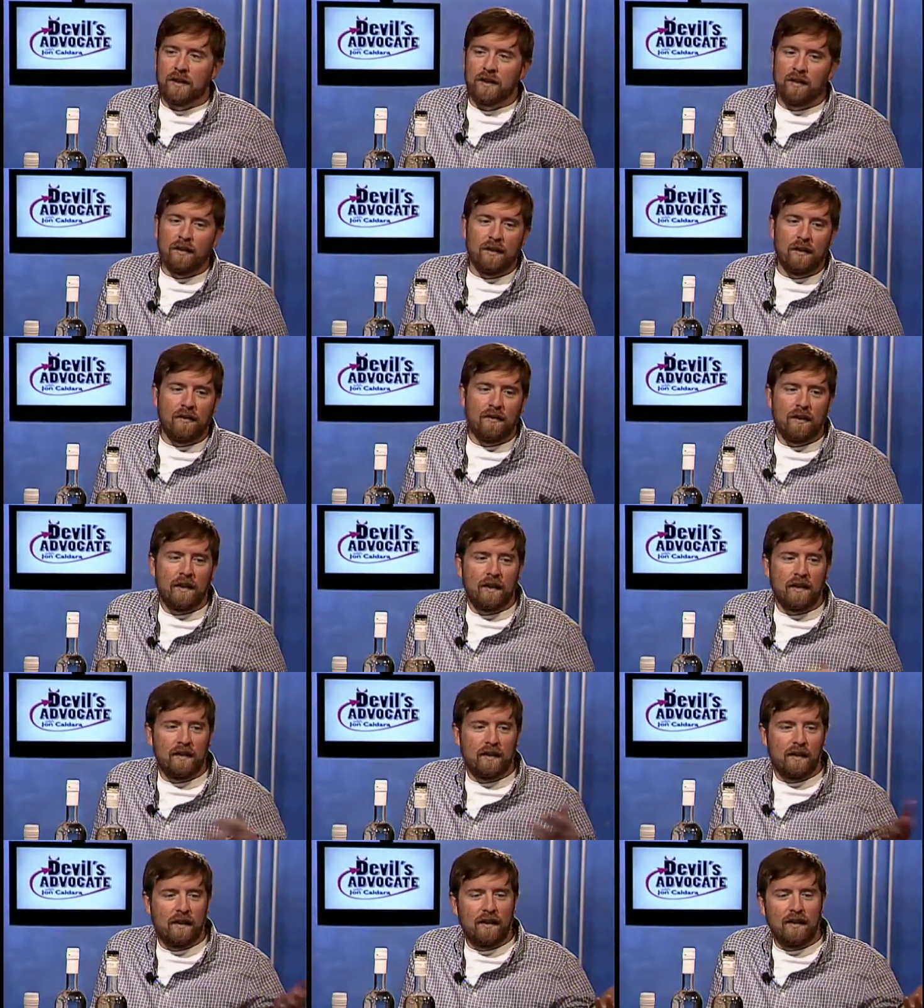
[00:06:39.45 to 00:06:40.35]

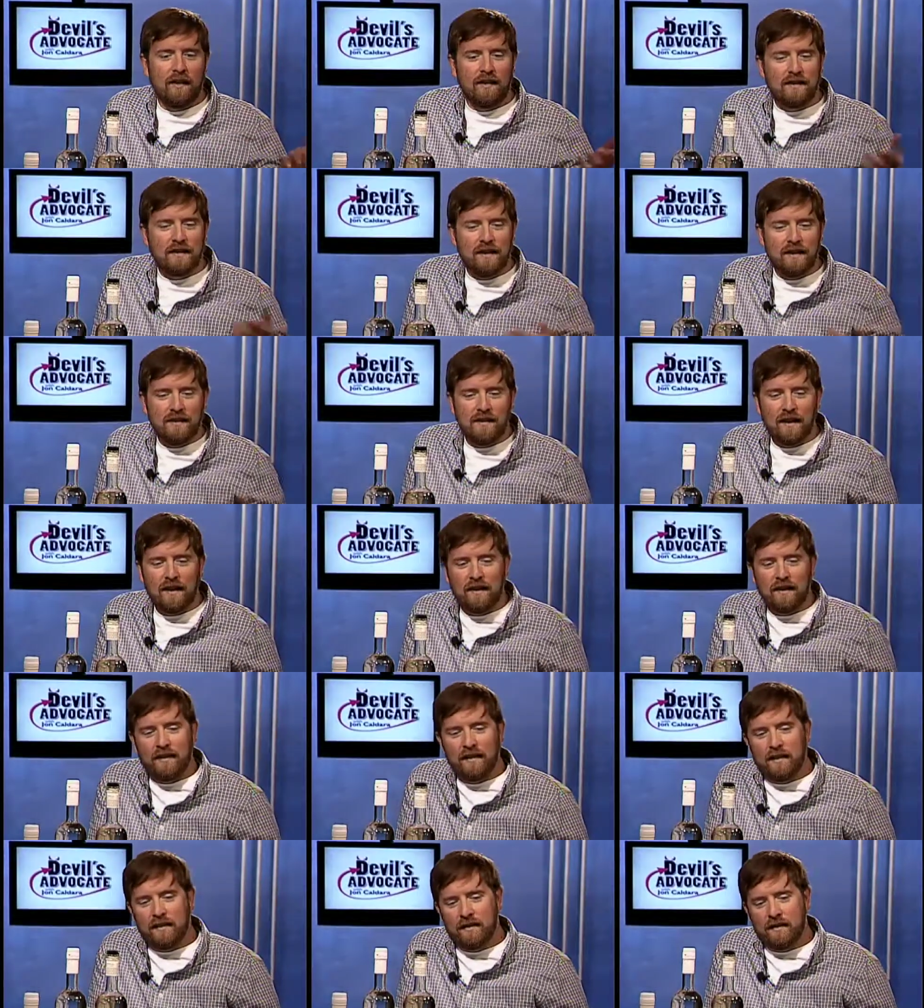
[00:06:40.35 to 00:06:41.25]
They, as he said,
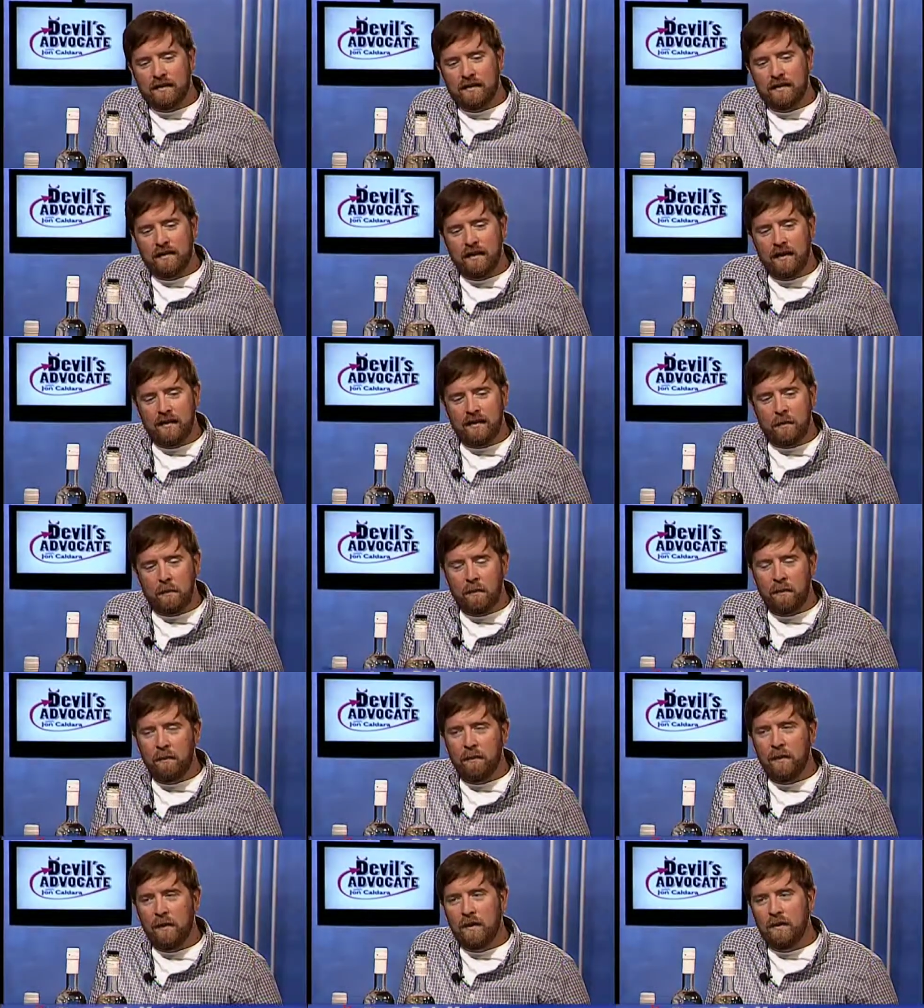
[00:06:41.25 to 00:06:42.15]
it's
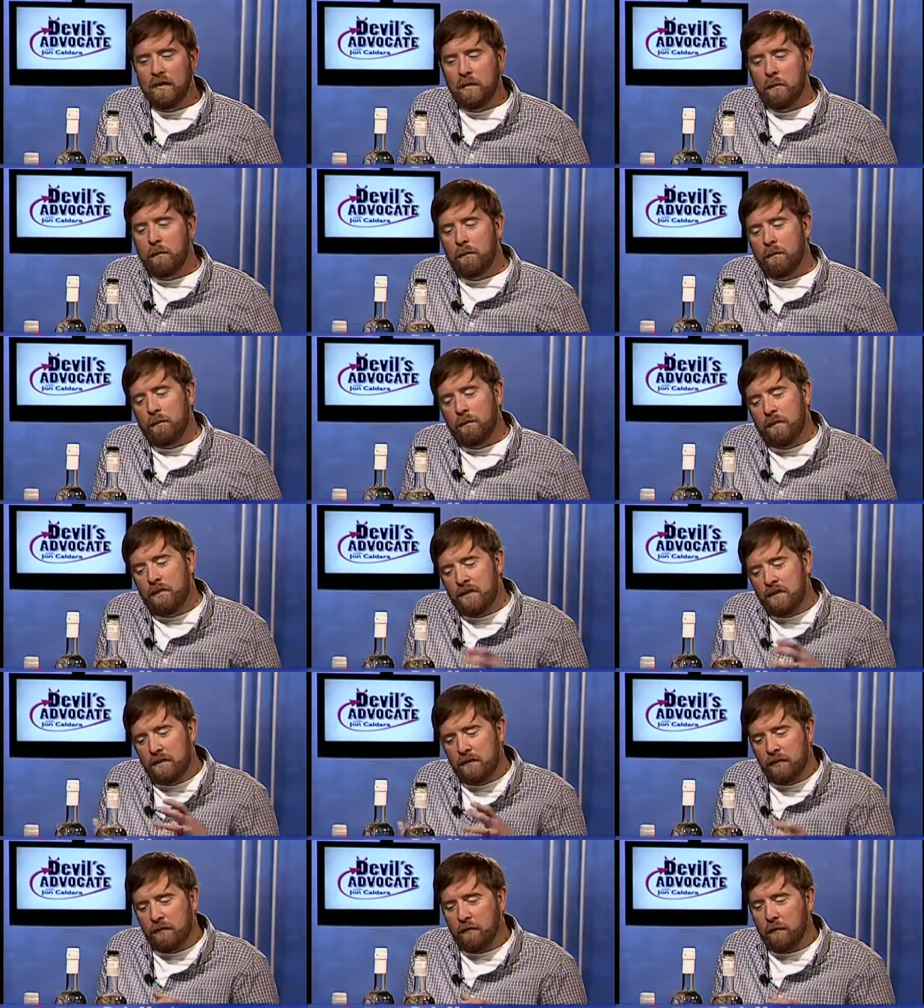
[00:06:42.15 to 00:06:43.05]
a
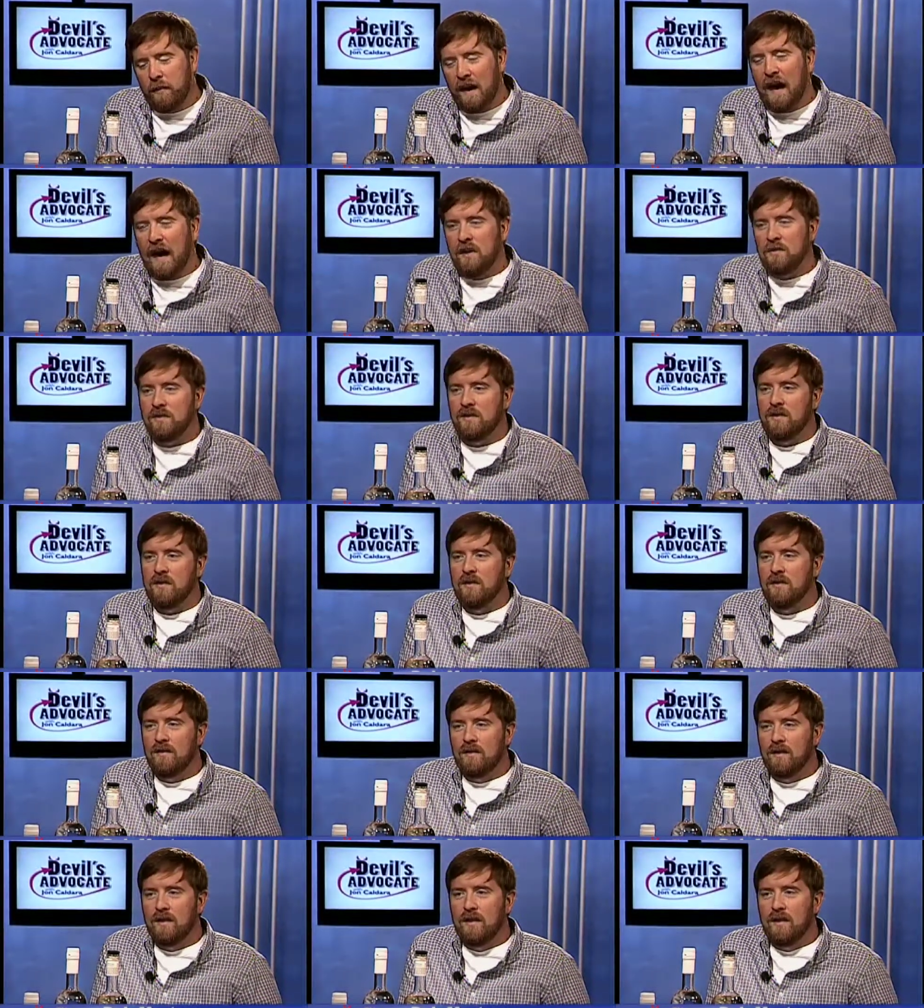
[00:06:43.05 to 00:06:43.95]
business of passion
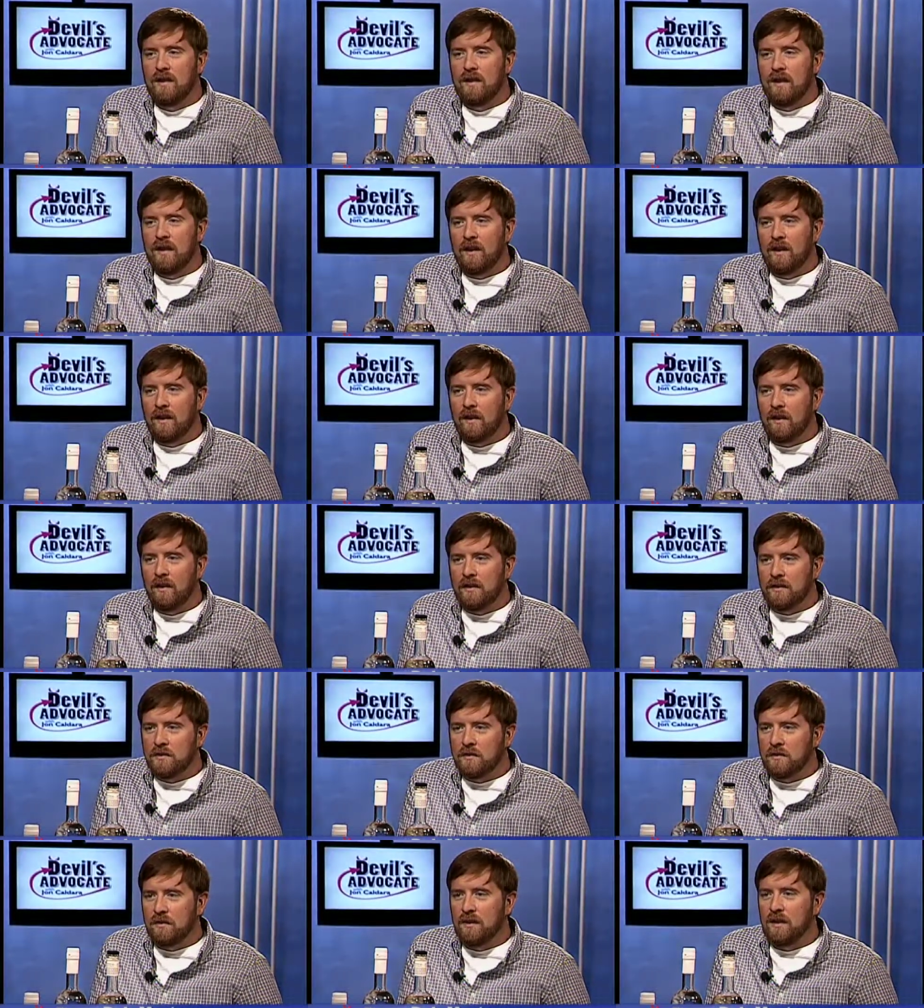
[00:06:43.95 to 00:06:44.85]
and
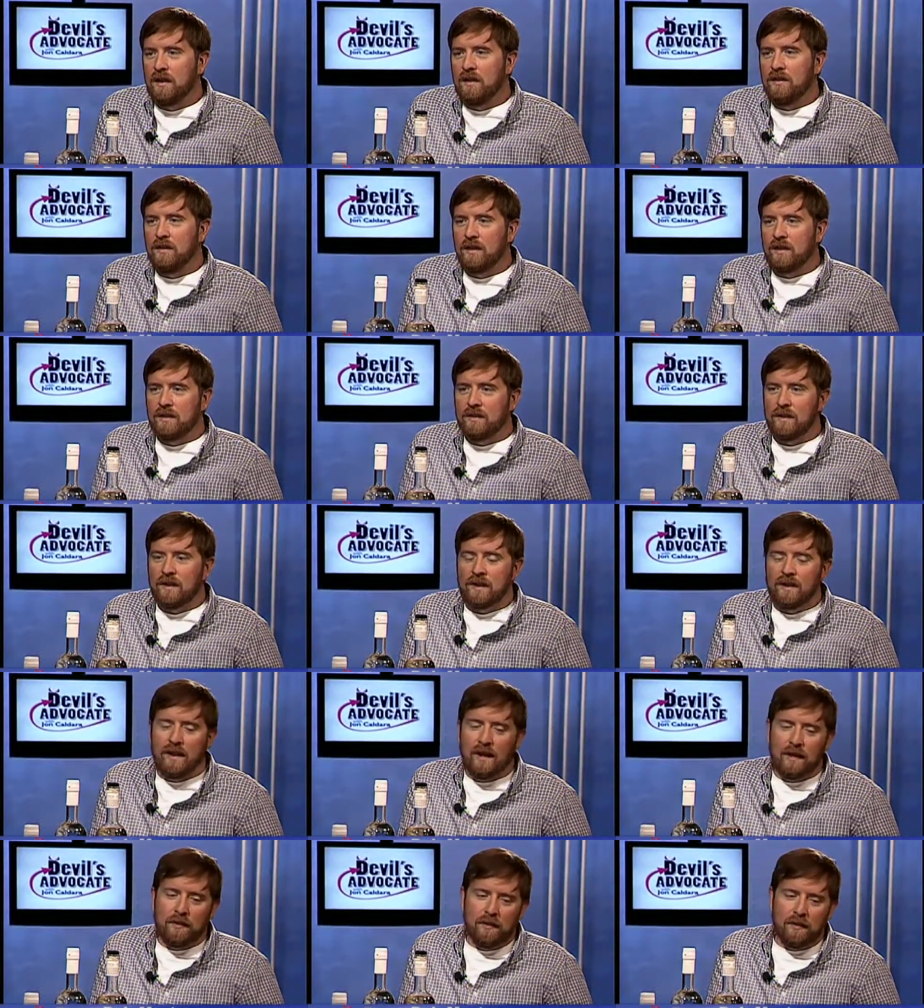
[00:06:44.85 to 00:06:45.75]
artistry and things like that.